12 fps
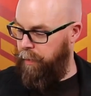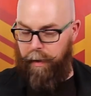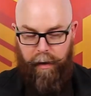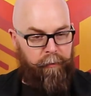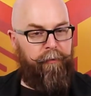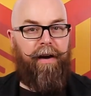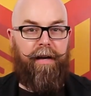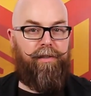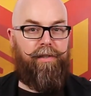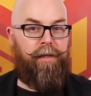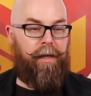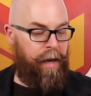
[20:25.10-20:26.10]
in fact
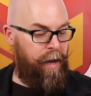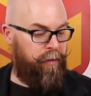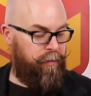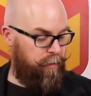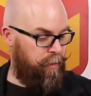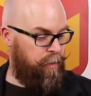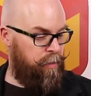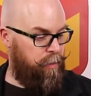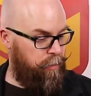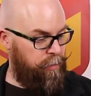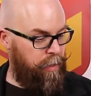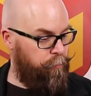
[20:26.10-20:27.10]
sitting at a
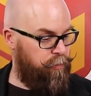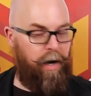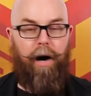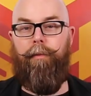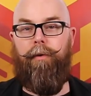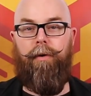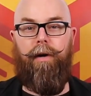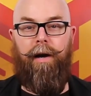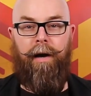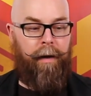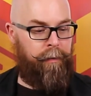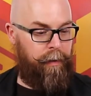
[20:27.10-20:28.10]
game topper.
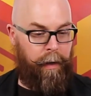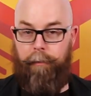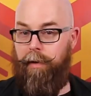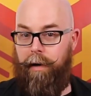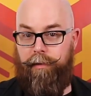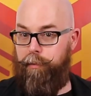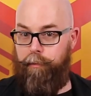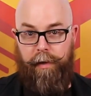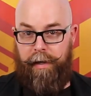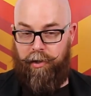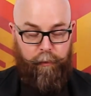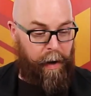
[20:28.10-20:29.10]
And I'm not
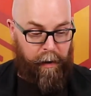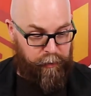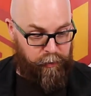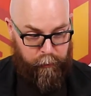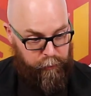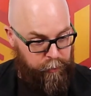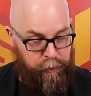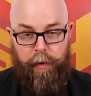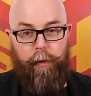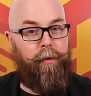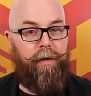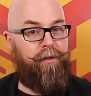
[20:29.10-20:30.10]
being sponsored to
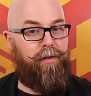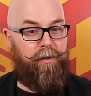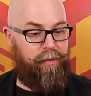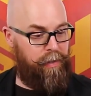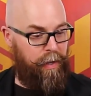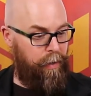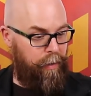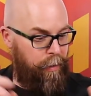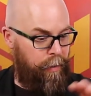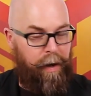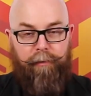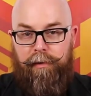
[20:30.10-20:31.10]
do this.
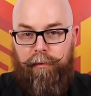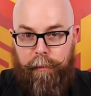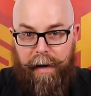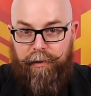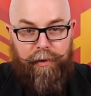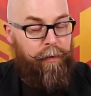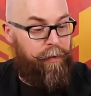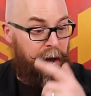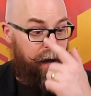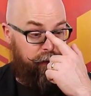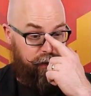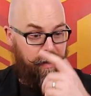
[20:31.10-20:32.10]
I haven't even mentioned
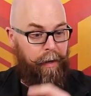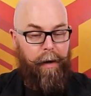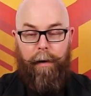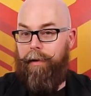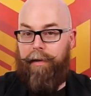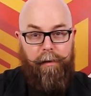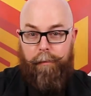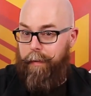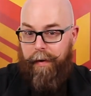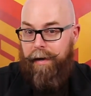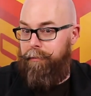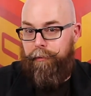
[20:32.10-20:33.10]
that. I'm not getting
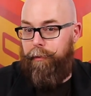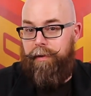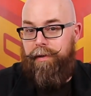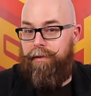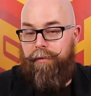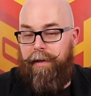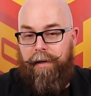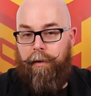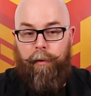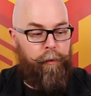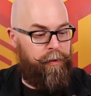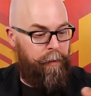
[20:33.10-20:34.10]
paid for these
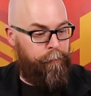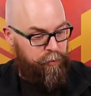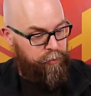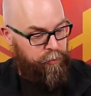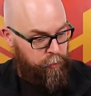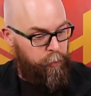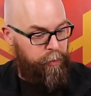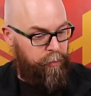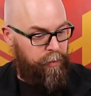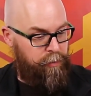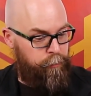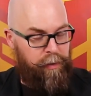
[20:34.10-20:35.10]
videos. I'm just doing
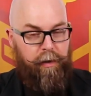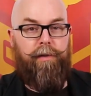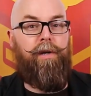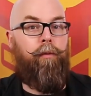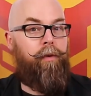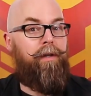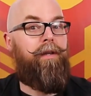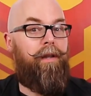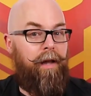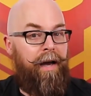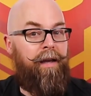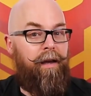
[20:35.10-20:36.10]
this because I really
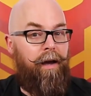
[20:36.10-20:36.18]
like